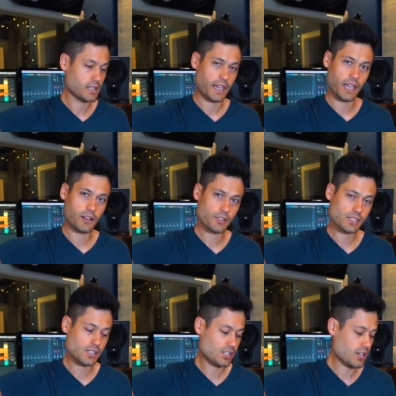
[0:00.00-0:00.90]
A over
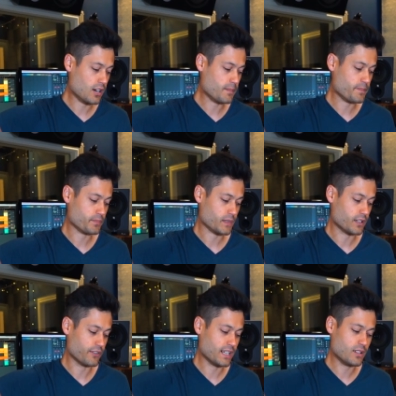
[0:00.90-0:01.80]
C sharp
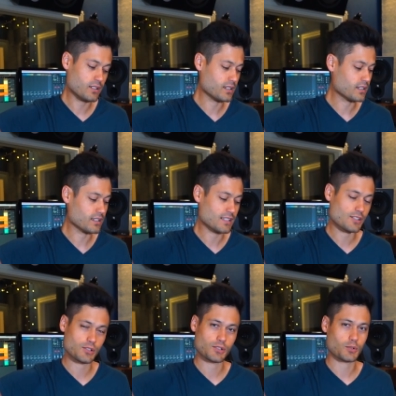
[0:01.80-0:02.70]
of any
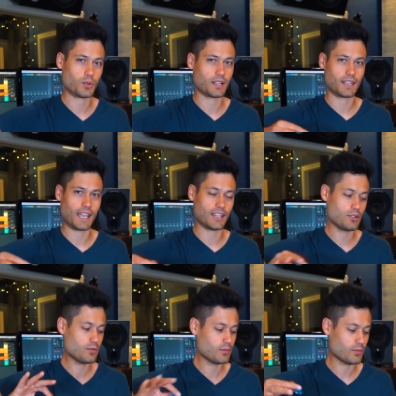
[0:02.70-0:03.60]
sort that
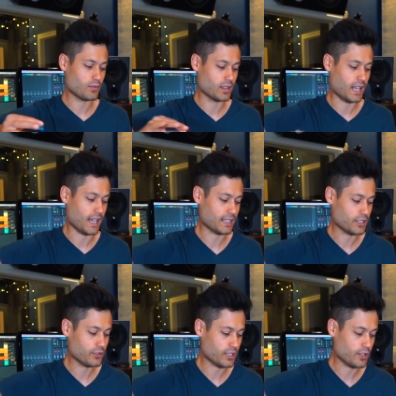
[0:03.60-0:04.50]
you like.
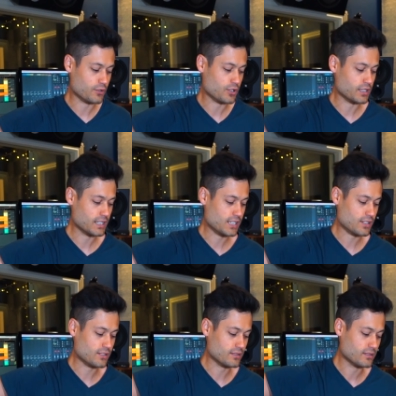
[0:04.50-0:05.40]
You could go traditional.